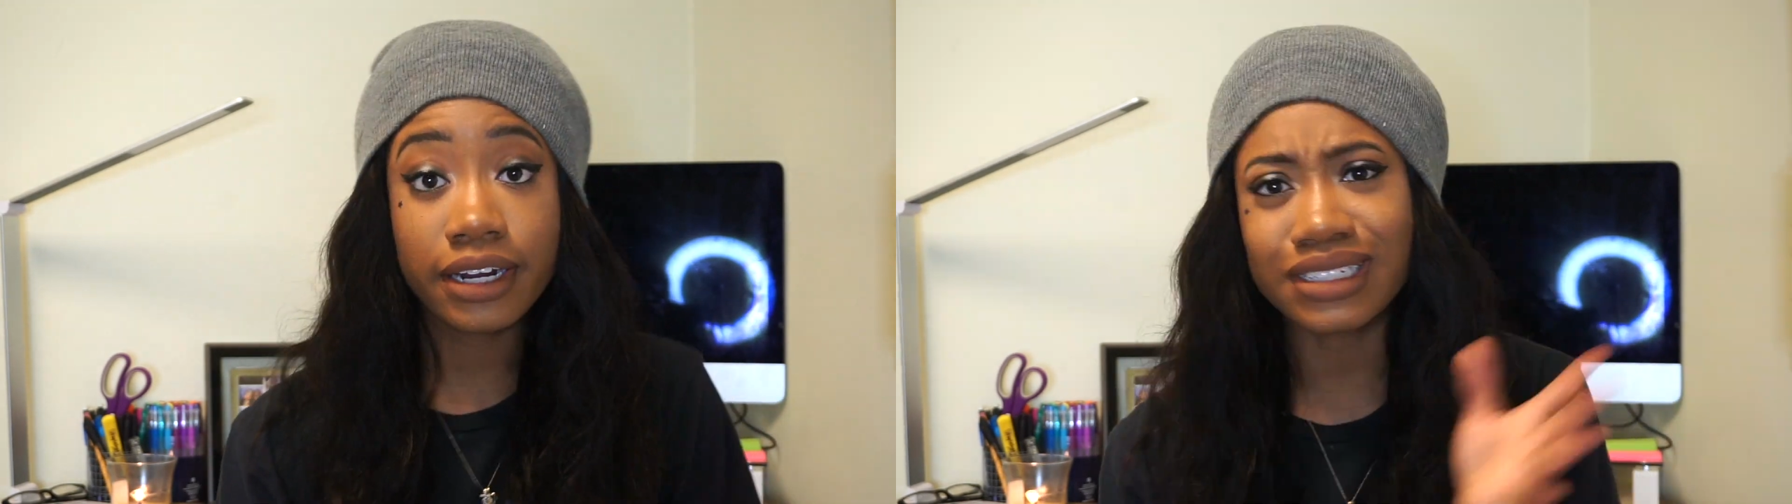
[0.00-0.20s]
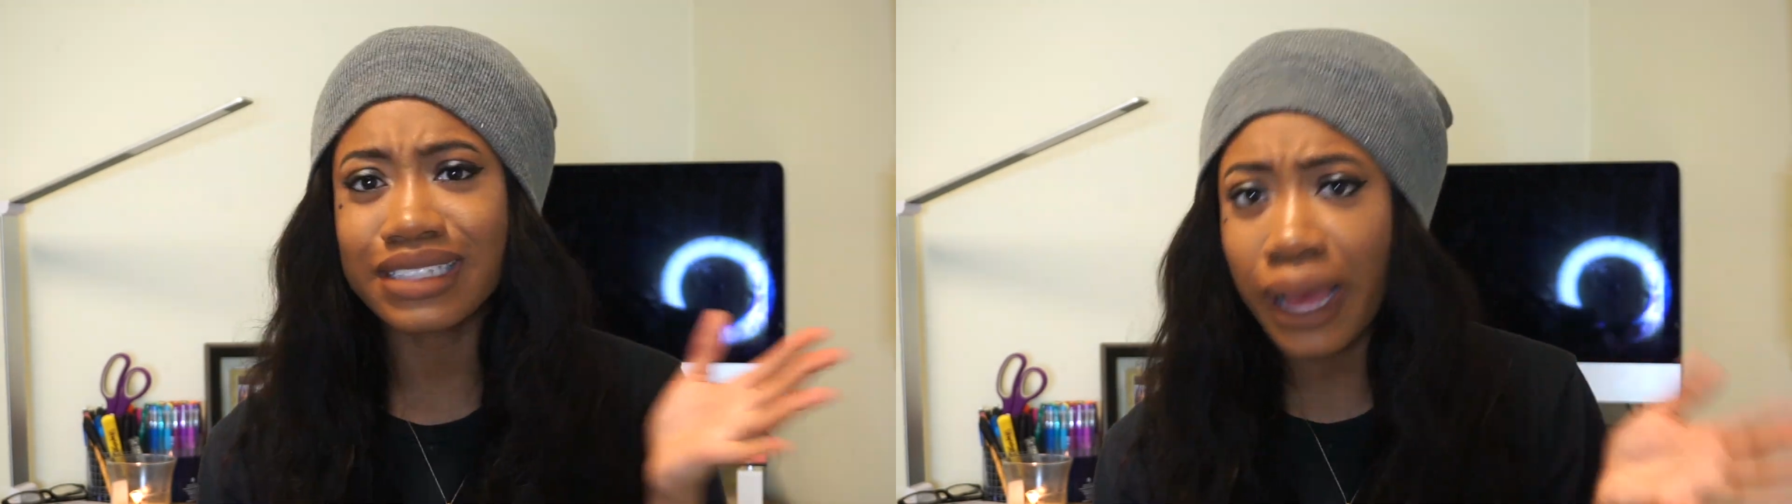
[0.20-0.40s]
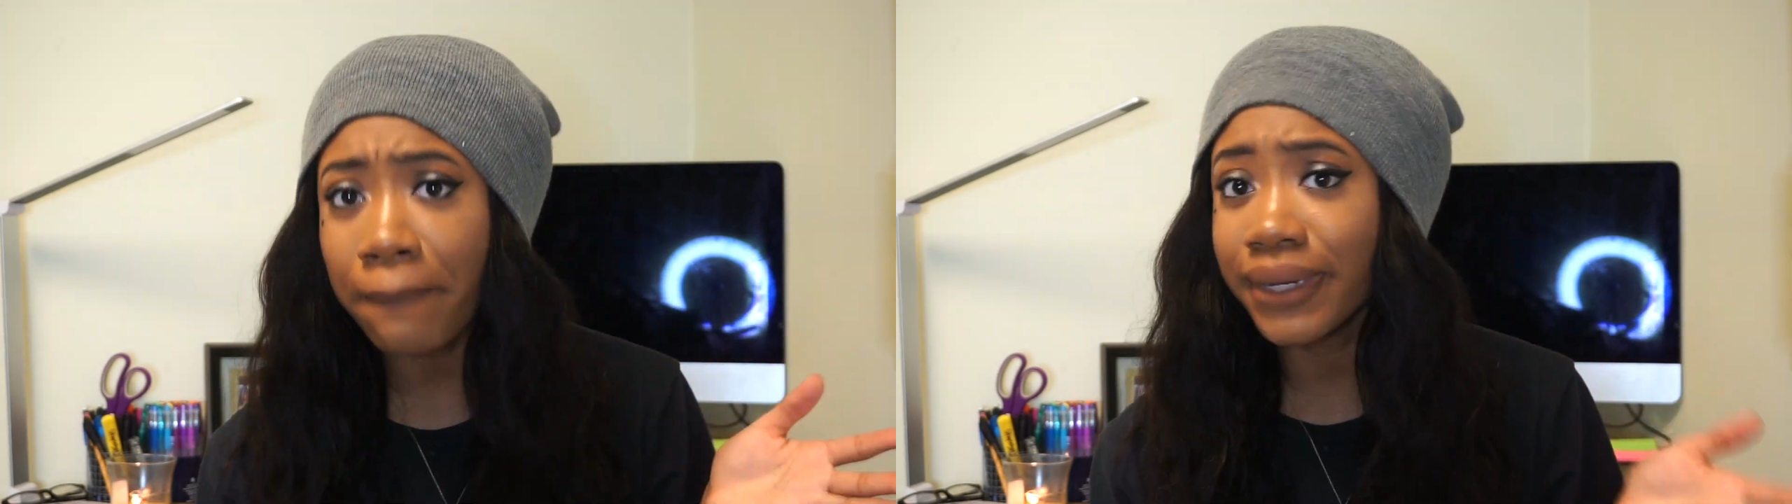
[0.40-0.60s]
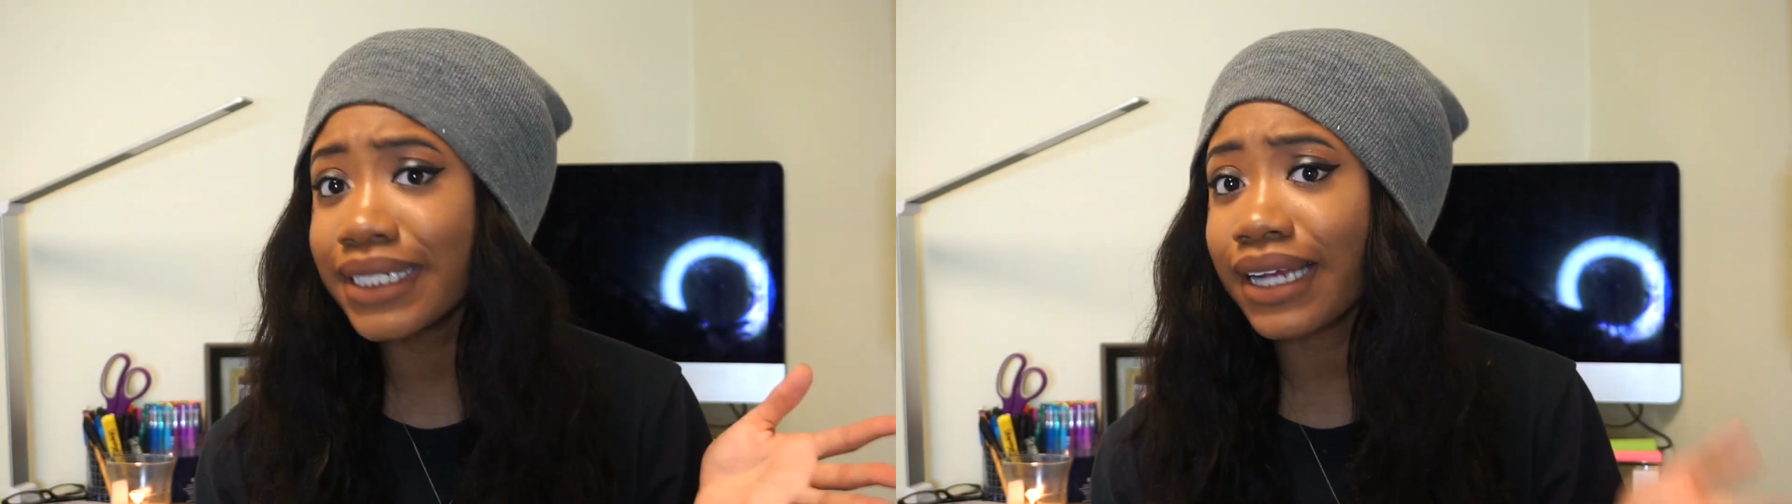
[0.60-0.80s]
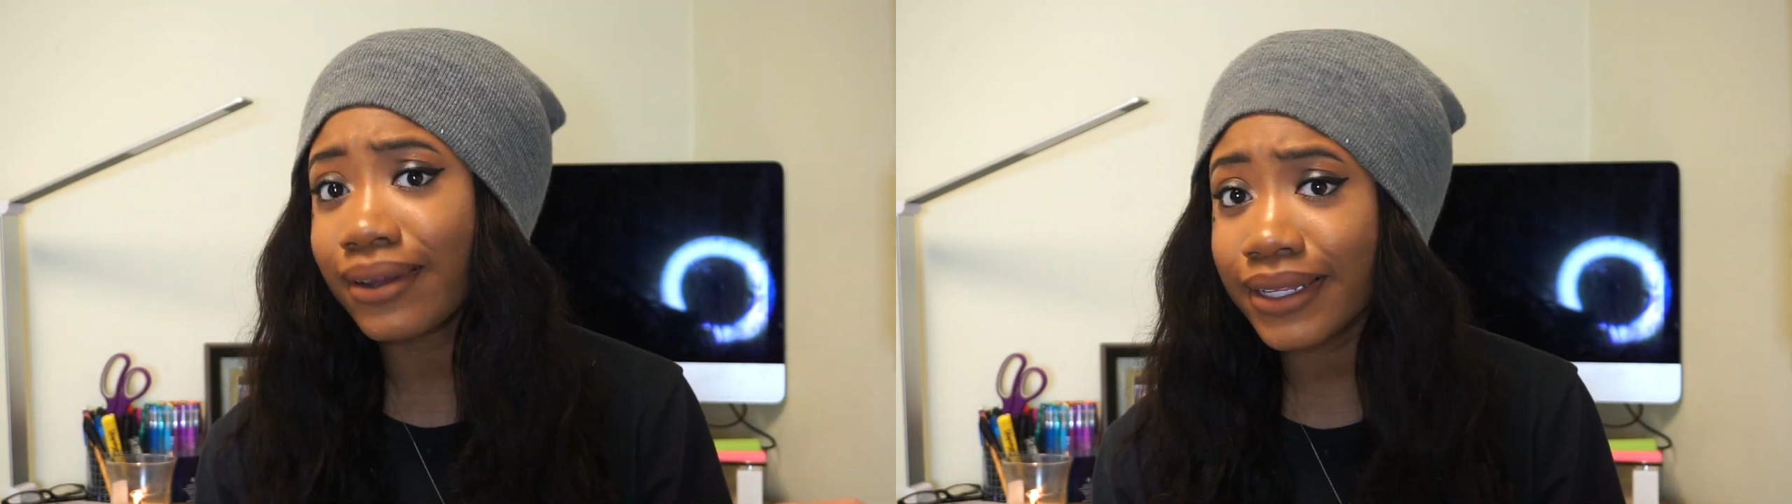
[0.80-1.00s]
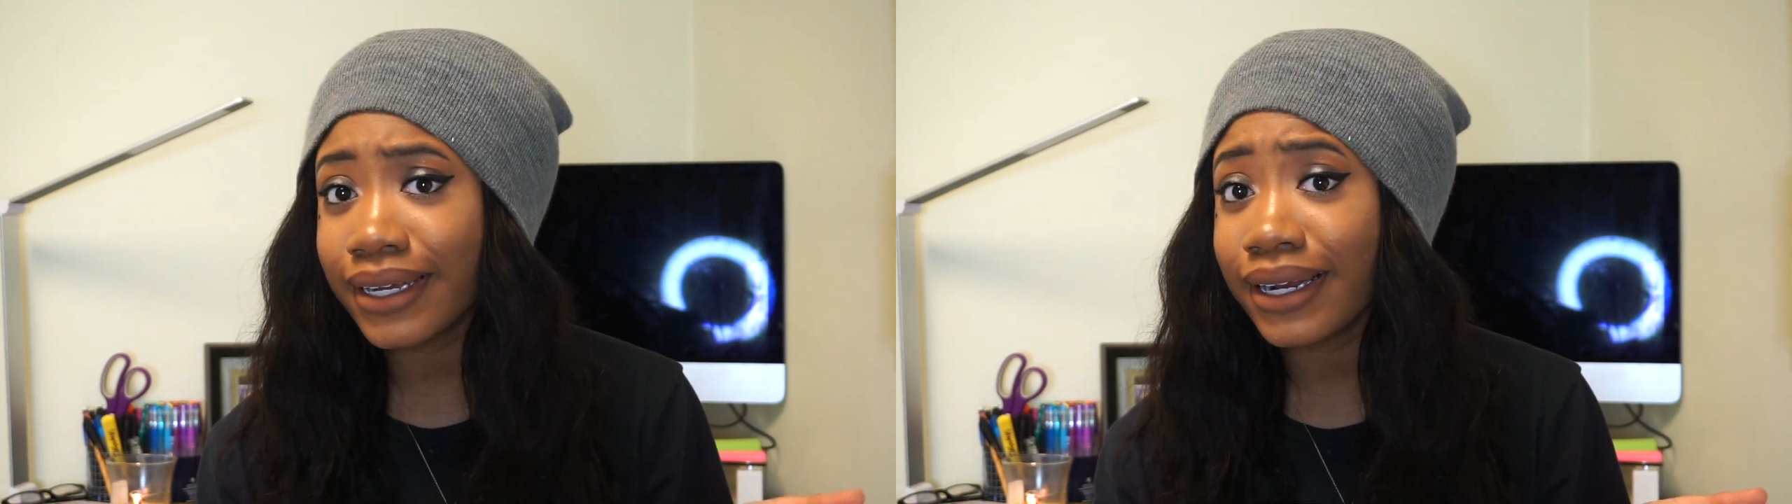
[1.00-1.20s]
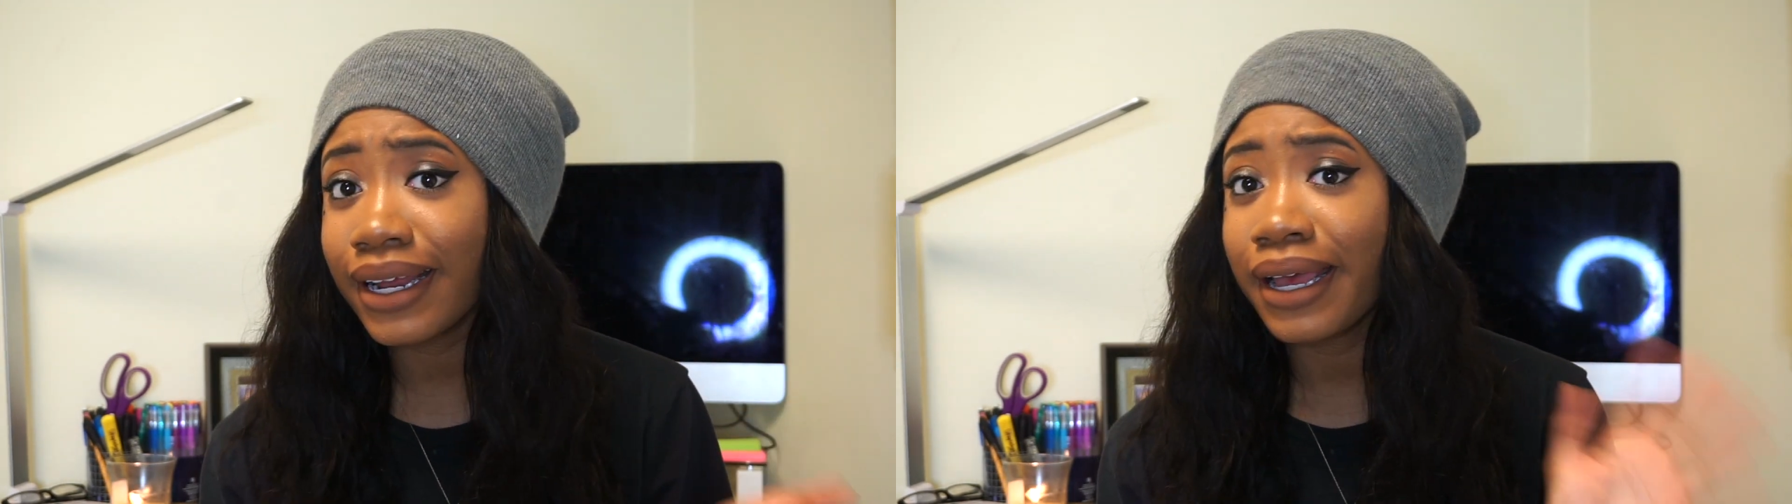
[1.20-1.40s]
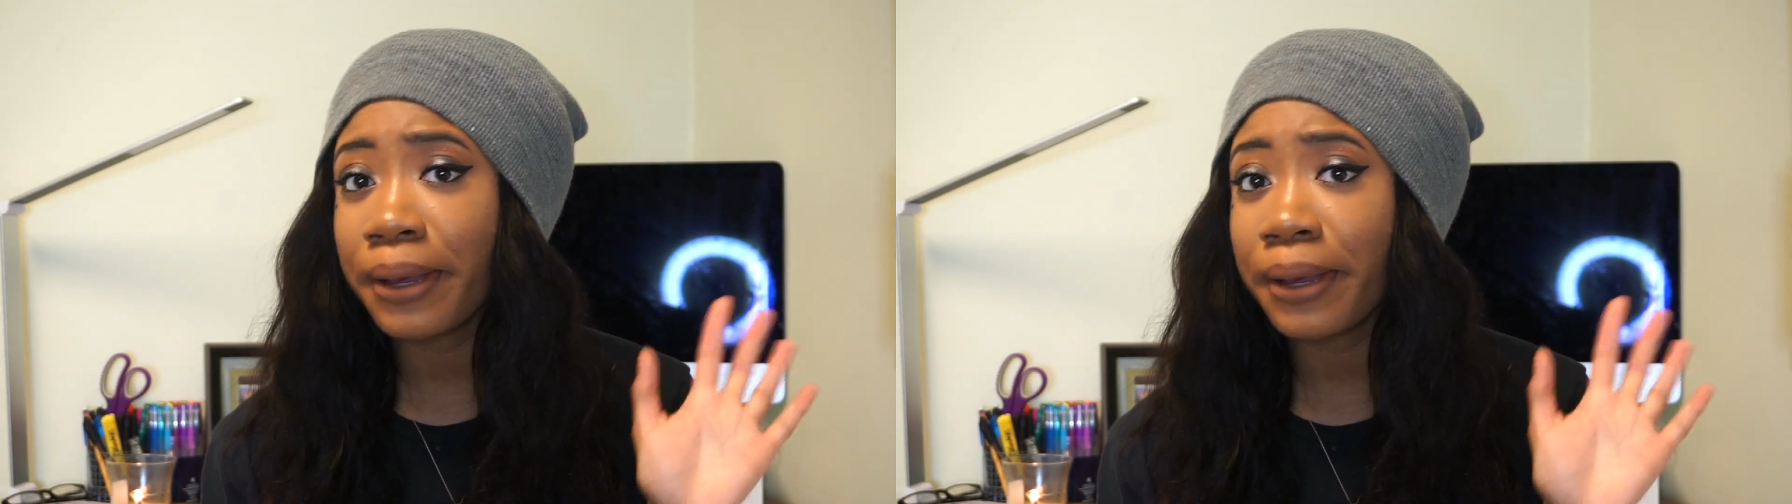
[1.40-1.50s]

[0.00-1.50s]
It's not much out there,